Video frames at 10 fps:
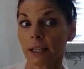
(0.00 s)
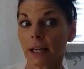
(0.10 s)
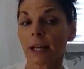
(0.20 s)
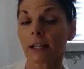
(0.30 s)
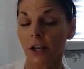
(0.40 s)

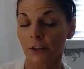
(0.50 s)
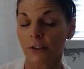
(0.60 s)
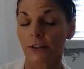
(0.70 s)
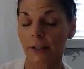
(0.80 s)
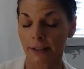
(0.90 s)
and
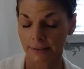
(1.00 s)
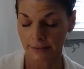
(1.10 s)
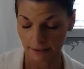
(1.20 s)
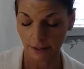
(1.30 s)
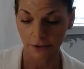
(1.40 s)
other things,
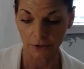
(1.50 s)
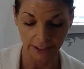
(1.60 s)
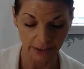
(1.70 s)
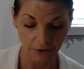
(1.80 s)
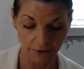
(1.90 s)
other
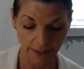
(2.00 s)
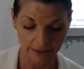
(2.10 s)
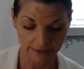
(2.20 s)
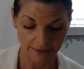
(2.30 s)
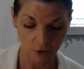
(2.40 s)
legal
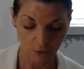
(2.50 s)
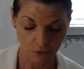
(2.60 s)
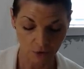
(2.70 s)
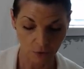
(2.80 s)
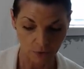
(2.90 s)
things. So,
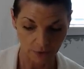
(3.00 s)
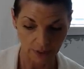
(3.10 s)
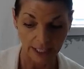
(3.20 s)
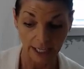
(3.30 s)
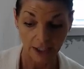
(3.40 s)

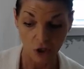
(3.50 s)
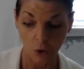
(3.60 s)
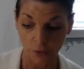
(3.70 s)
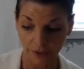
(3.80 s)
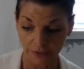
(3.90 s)
and I
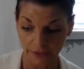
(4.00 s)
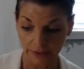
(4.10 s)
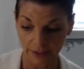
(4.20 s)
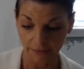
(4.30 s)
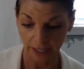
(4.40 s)
know that
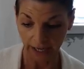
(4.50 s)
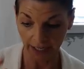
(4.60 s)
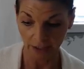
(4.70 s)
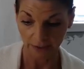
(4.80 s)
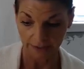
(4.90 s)
they've got
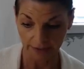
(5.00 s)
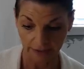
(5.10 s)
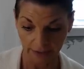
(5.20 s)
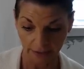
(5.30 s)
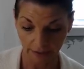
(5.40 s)
Aries
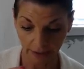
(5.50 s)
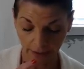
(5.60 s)
in there.